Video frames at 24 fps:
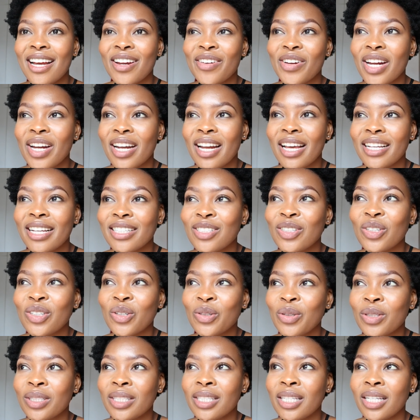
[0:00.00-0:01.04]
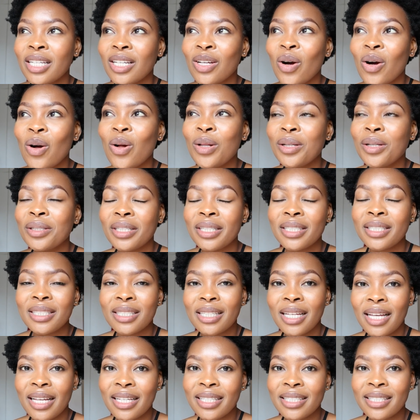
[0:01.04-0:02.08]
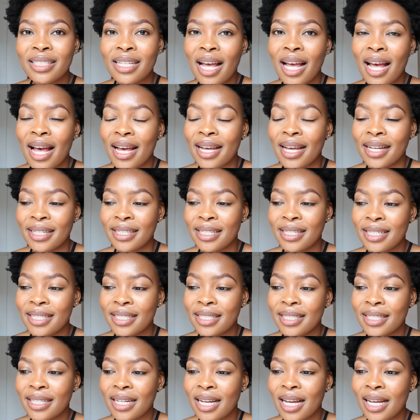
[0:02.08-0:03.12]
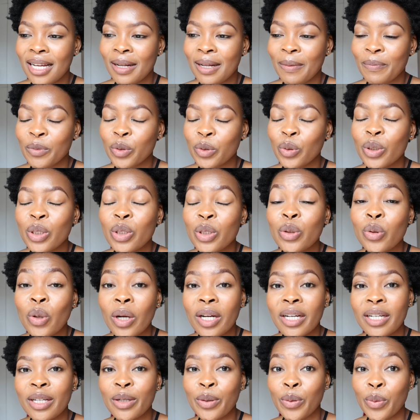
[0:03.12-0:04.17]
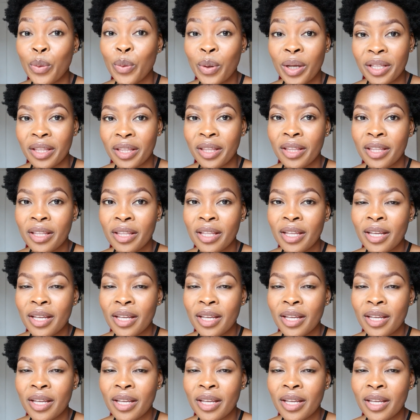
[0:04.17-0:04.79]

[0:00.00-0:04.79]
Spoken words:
Realizing ukuthi all these things that we're struggling with,